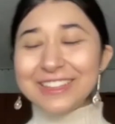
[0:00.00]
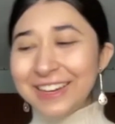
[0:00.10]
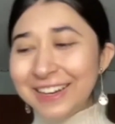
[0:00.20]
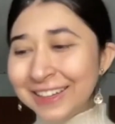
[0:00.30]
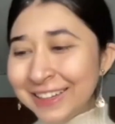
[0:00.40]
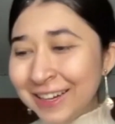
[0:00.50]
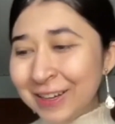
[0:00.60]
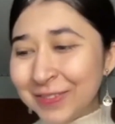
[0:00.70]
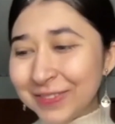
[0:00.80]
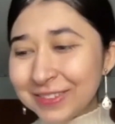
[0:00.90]
Yeah,
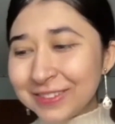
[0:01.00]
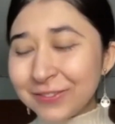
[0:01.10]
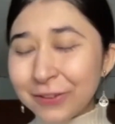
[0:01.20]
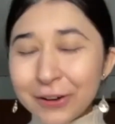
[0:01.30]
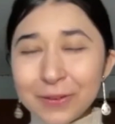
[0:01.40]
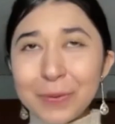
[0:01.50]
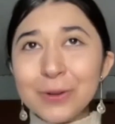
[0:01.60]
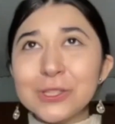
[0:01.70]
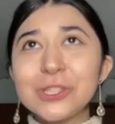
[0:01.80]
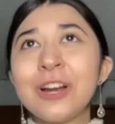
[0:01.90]
for
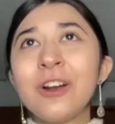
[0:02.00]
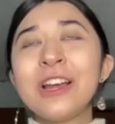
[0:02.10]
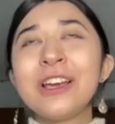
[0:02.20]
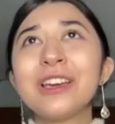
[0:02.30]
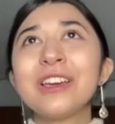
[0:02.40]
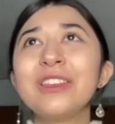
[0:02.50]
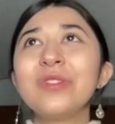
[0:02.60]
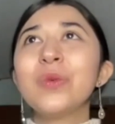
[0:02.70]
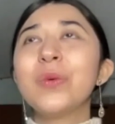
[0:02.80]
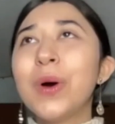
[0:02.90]
both sharing
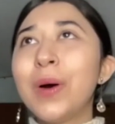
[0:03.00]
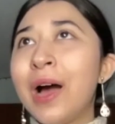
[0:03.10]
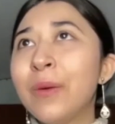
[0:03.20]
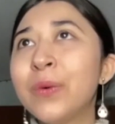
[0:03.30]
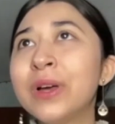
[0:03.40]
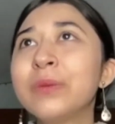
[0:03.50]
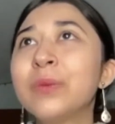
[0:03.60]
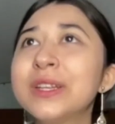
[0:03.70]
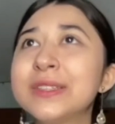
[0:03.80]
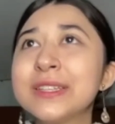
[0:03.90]

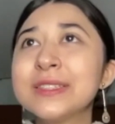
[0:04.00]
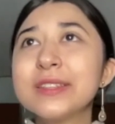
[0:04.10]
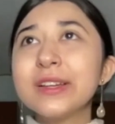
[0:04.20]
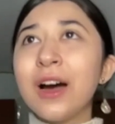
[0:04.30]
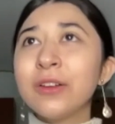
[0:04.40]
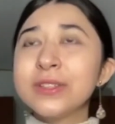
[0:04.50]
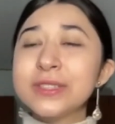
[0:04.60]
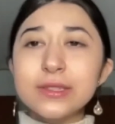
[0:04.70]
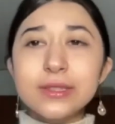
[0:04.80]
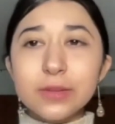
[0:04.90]
what exists, like how this
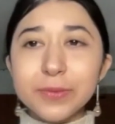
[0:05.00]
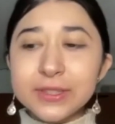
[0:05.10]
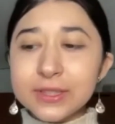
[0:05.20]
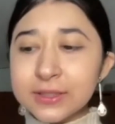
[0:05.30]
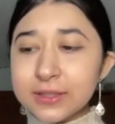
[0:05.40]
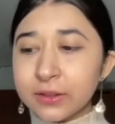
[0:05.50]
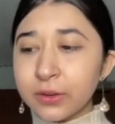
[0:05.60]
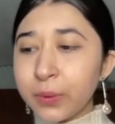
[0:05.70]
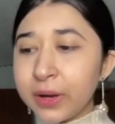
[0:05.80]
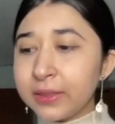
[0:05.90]
system exists and
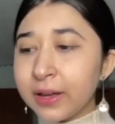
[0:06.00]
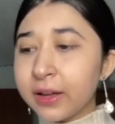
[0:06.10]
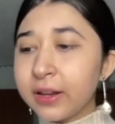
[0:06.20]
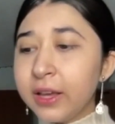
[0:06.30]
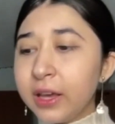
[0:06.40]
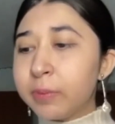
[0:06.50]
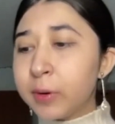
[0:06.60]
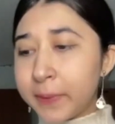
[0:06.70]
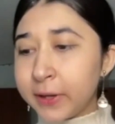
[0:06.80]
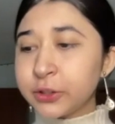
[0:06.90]
the way that it
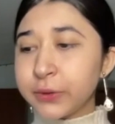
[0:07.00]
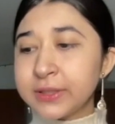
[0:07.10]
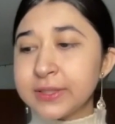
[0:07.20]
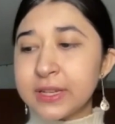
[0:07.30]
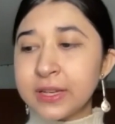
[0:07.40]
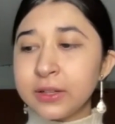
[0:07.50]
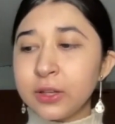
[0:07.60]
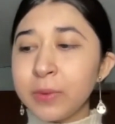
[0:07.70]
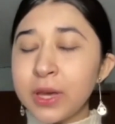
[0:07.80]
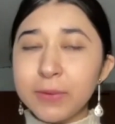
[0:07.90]
perpetuates the
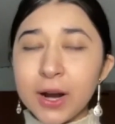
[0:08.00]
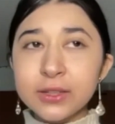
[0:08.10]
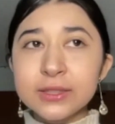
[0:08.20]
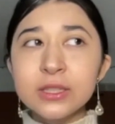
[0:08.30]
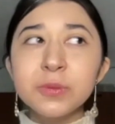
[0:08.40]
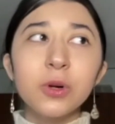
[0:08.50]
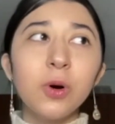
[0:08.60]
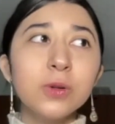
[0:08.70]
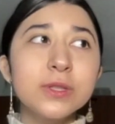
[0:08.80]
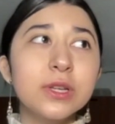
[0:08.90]
inhumane practices, but
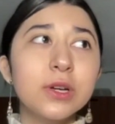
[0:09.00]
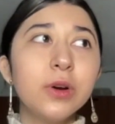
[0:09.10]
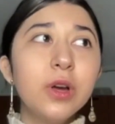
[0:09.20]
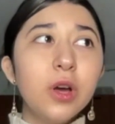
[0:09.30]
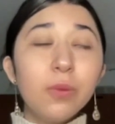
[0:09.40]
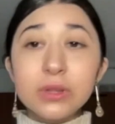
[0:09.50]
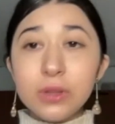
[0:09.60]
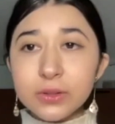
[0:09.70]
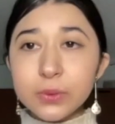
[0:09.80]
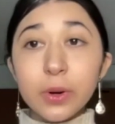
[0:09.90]
also what
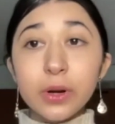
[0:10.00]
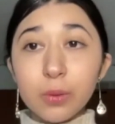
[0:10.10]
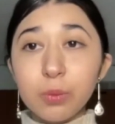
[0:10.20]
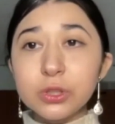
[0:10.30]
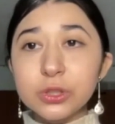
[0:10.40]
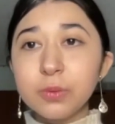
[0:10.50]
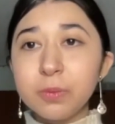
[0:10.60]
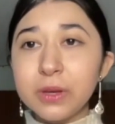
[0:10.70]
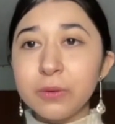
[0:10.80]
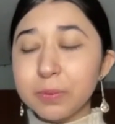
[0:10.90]
does work and what should
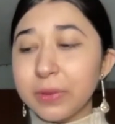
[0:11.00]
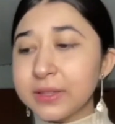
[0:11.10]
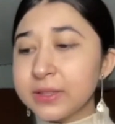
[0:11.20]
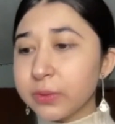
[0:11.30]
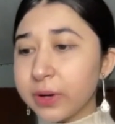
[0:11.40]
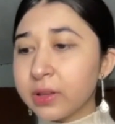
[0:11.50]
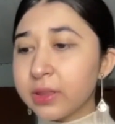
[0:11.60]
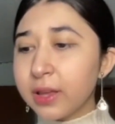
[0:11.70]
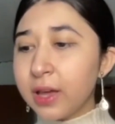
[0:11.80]
be replaced with.